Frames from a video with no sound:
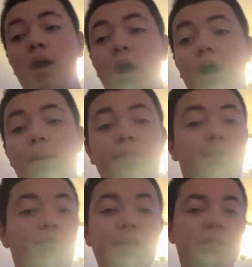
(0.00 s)
The
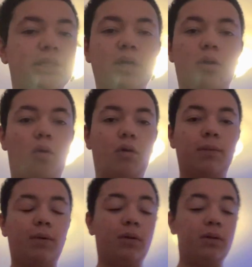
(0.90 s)
pricing's not
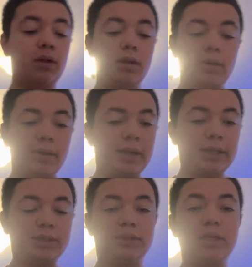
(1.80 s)
horrible.
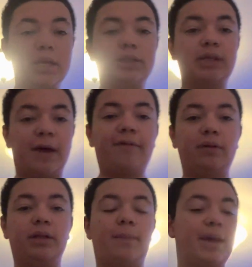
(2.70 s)
It's
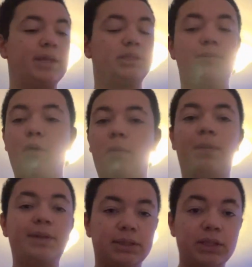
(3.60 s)
definitely the best
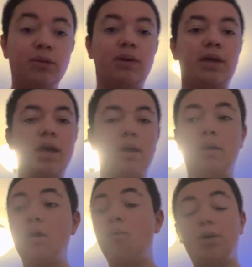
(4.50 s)
mobile PC you can get.
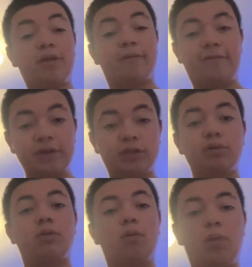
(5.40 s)
With
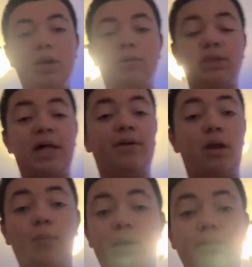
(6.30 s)
official Windows 11
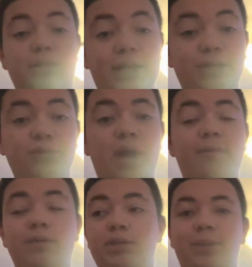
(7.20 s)
and Windows 10
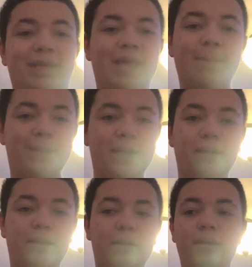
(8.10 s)
drivers, you really can't beat
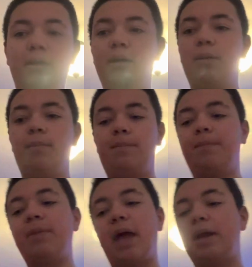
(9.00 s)
it.
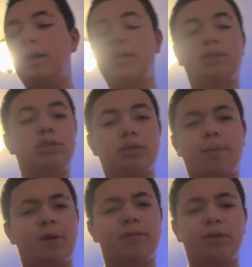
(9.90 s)
And it's just
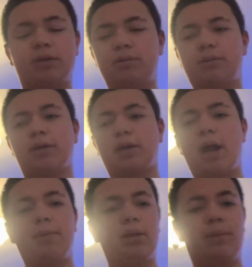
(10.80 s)
a perfect thing.
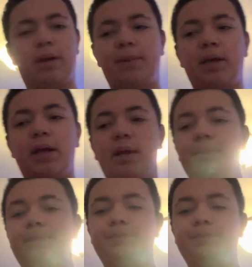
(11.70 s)
I really recommend getting it.